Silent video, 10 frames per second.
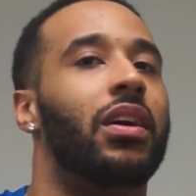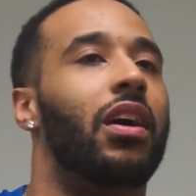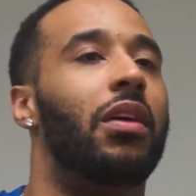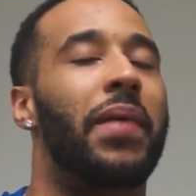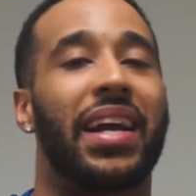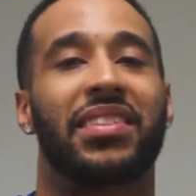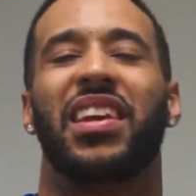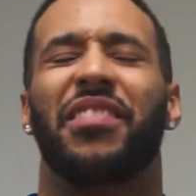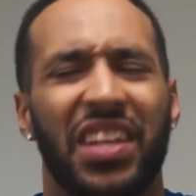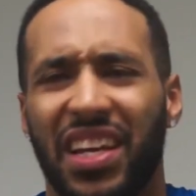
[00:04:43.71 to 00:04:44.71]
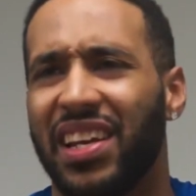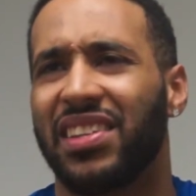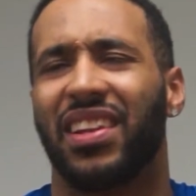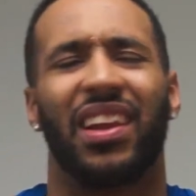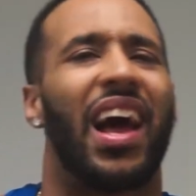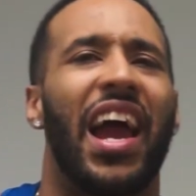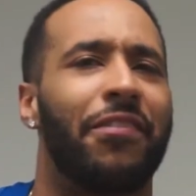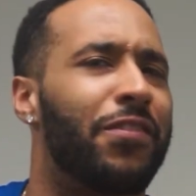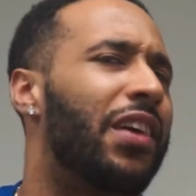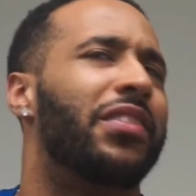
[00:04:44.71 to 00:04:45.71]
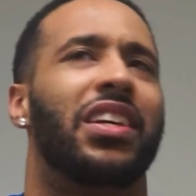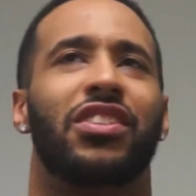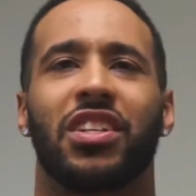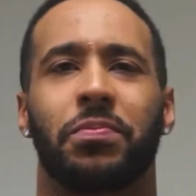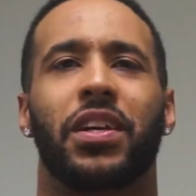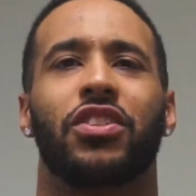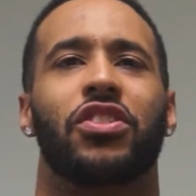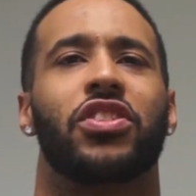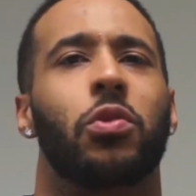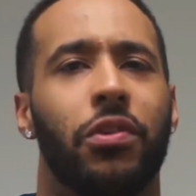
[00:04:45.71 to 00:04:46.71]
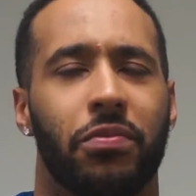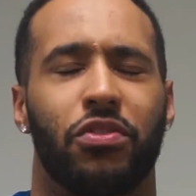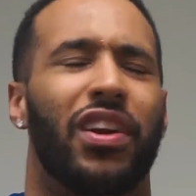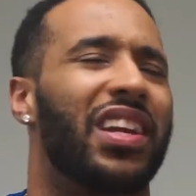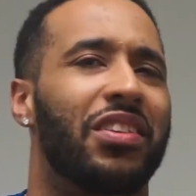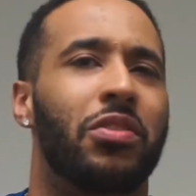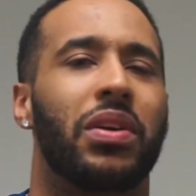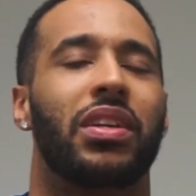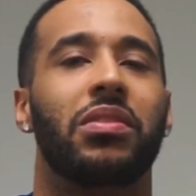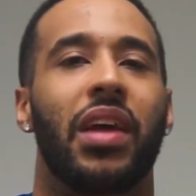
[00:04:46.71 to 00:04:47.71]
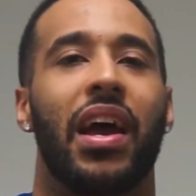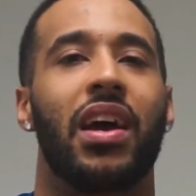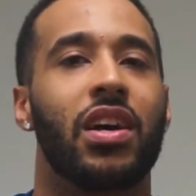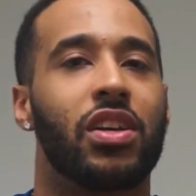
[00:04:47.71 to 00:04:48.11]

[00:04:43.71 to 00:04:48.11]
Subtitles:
activities and life and everything just because you're sore from training. You don't want to do that.